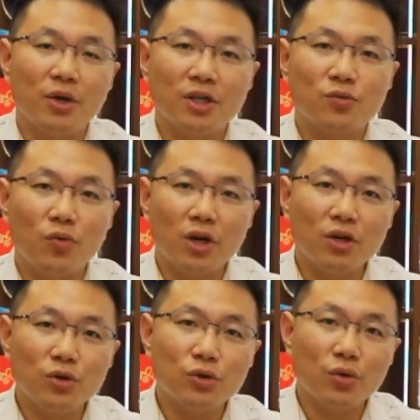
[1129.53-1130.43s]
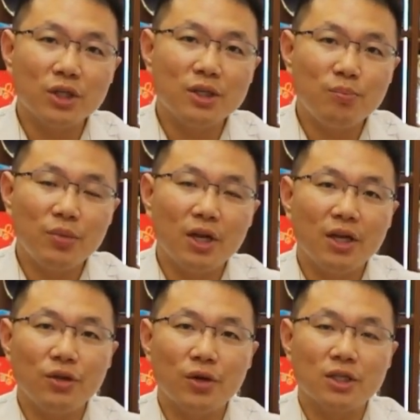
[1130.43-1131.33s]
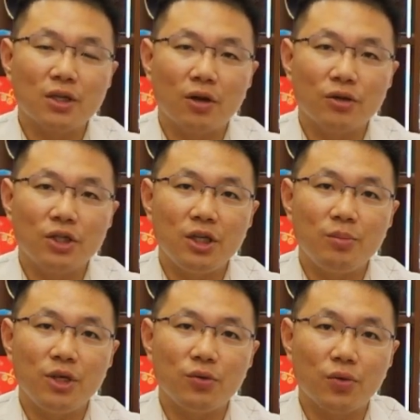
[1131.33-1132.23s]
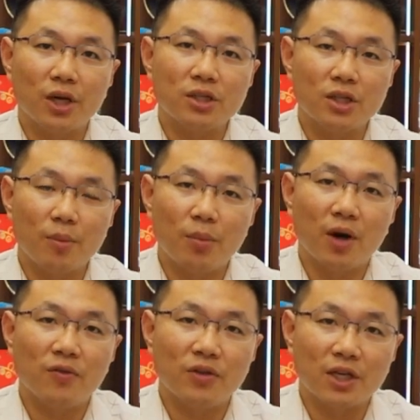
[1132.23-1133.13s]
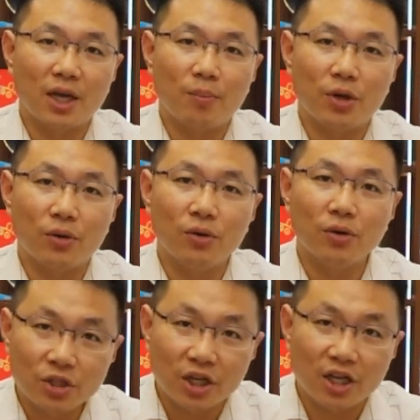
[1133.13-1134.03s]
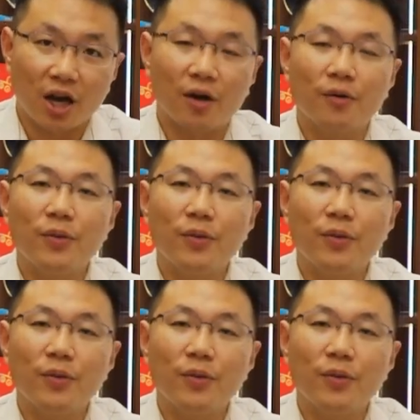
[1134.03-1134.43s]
but its $120 billion US GDP ranks above the capital, Shenyang,